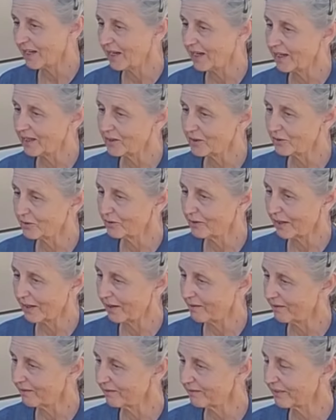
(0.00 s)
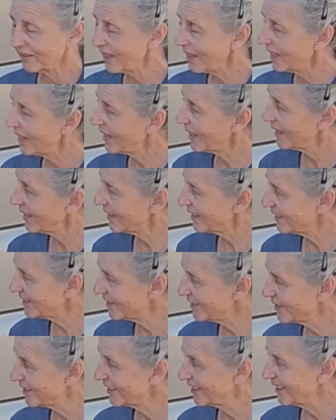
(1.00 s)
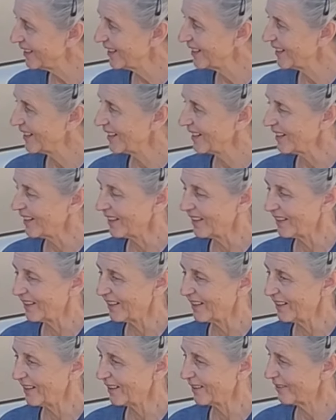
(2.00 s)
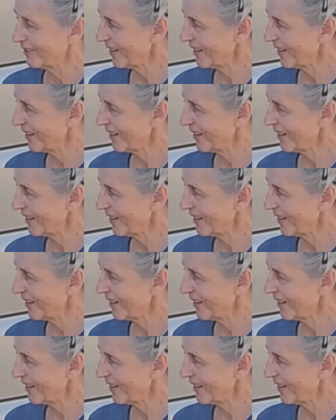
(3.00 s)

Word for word: I do have kids, uh, a